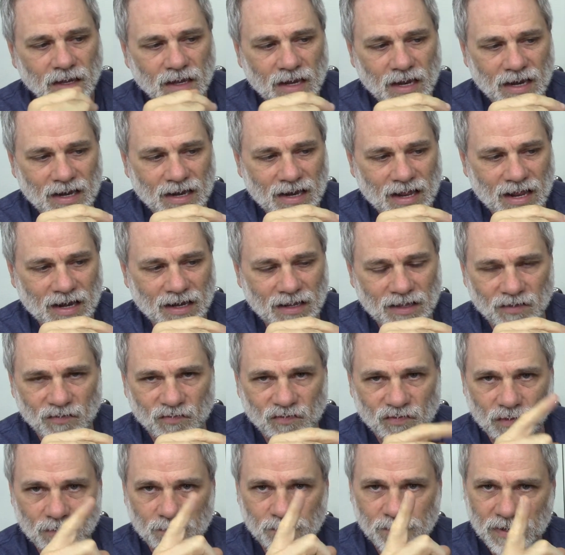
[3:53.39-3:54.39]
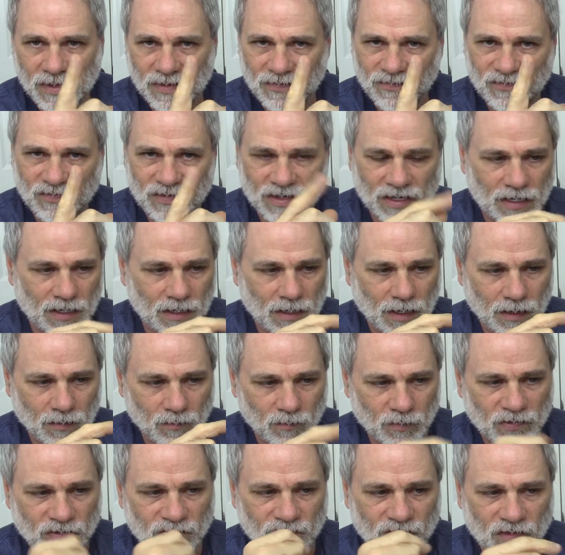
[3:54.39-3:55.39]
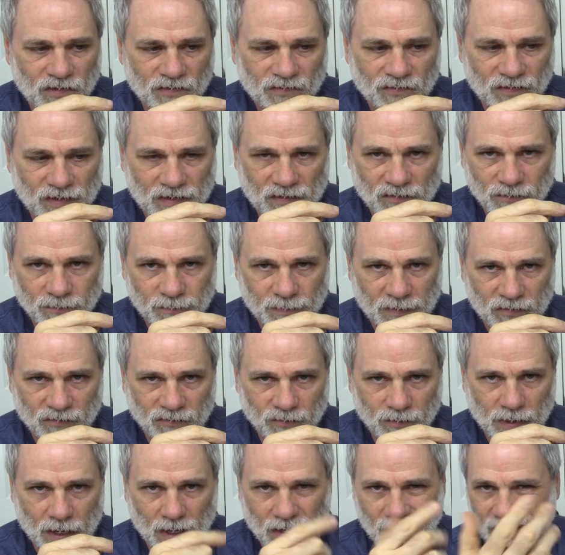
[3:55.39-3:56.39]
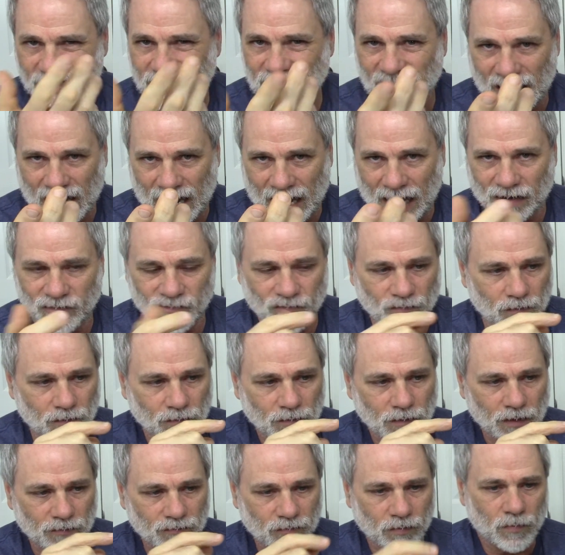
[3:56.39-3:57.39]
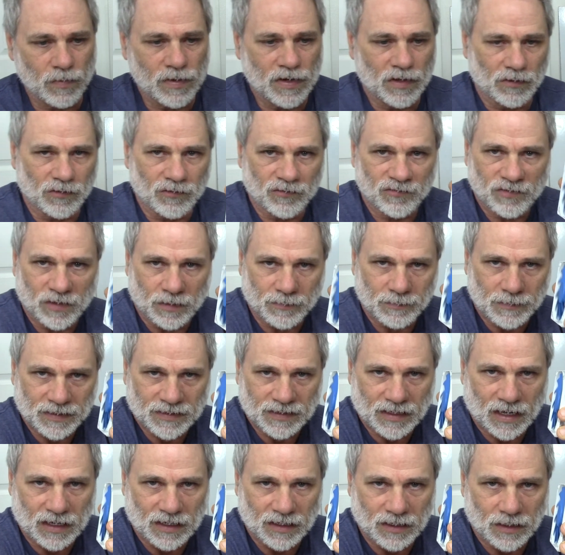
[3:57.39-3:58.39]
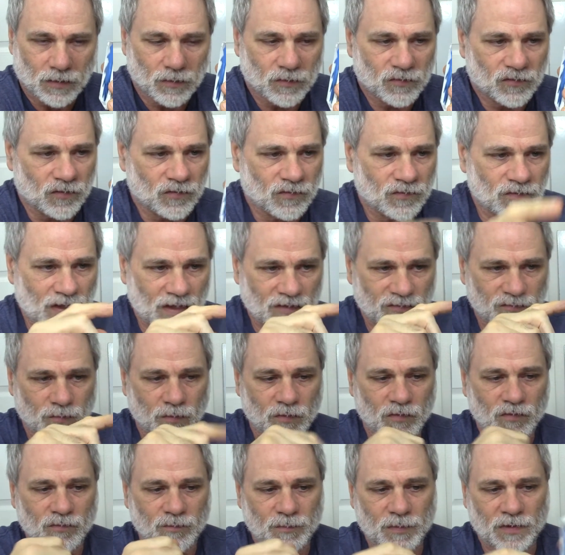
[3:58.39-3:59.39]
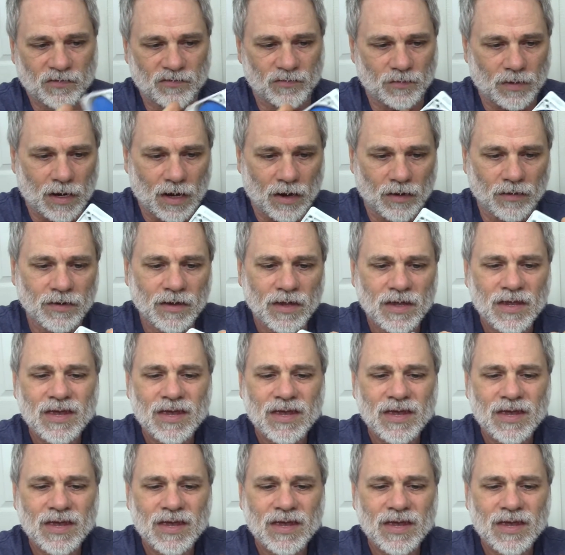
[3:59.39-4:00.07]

and that is the piston on which this thing spins around like the axle of a wheel or something like that you know just that's where it spins around